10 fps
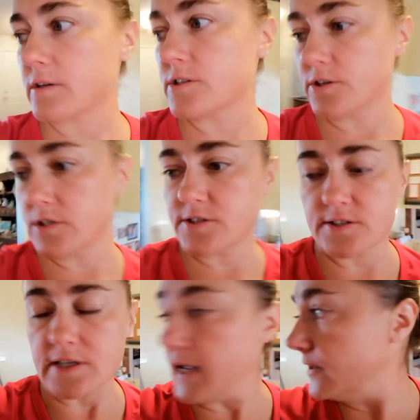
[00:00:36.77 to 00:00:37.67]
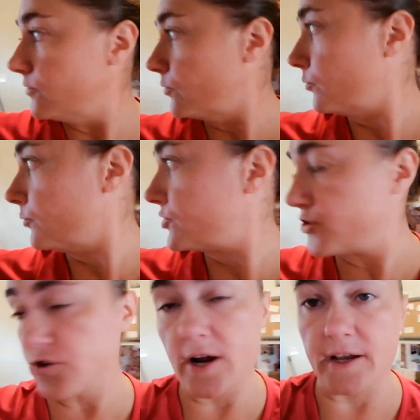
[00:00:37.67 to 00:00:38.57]
So this is kind of
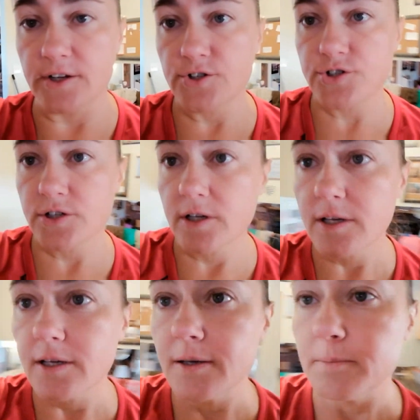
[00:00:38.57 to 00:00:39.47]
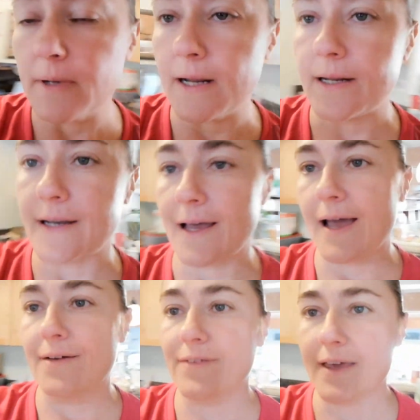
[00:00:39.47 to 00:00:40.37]
strange, but I did not
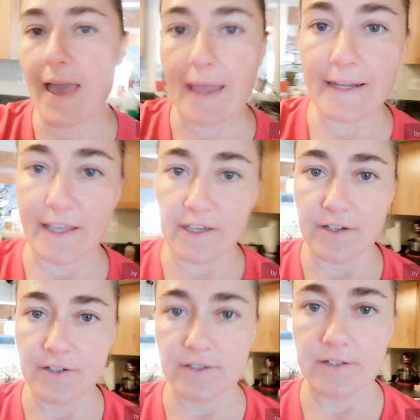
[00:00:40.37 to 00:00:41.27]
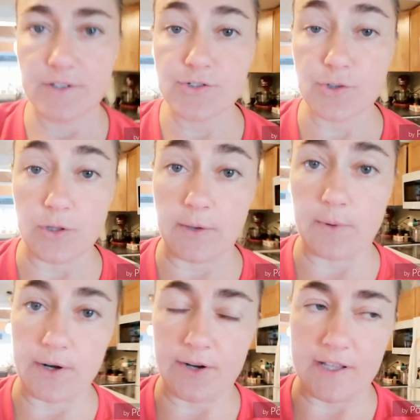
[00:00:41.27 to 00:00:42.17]
have any sole
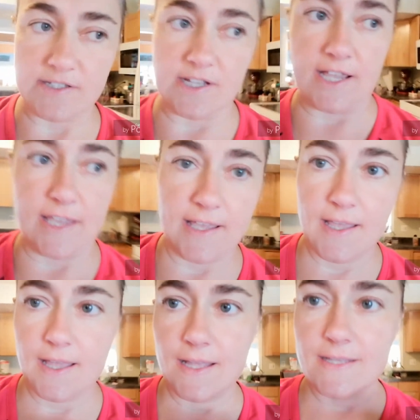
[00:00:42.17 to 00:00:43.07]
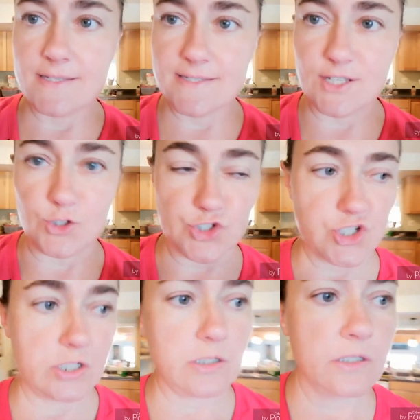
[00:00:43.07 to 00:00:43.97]
water yesterday.
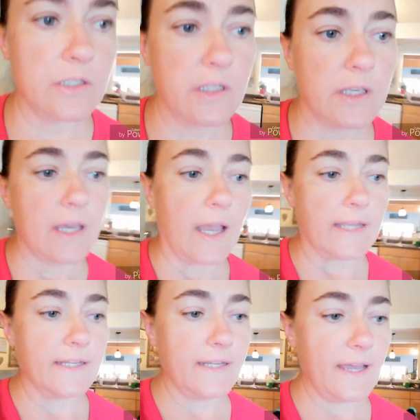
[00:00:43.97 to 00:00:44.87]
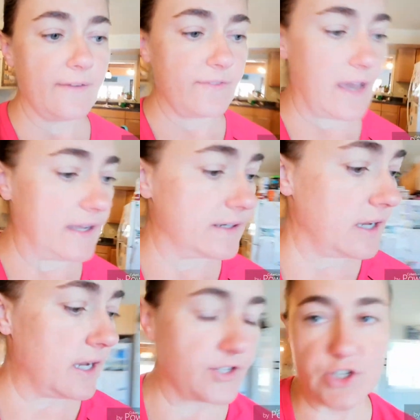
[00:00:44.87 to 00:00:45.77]
Zilch. I did have that
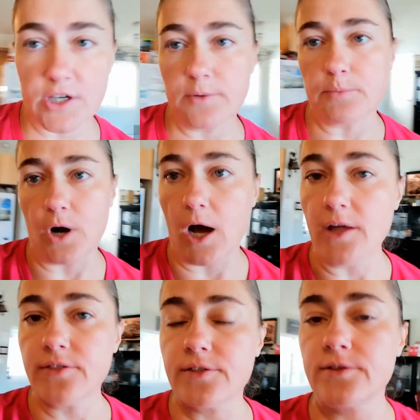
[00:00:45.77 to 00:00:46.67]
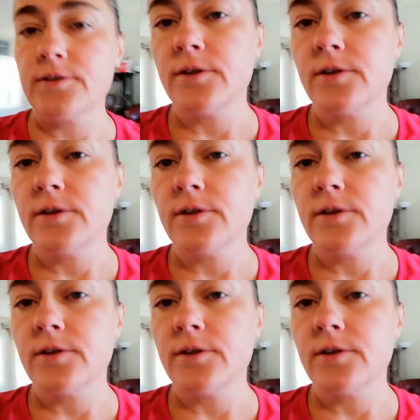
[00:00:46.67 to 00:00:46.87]
uh, chicken broth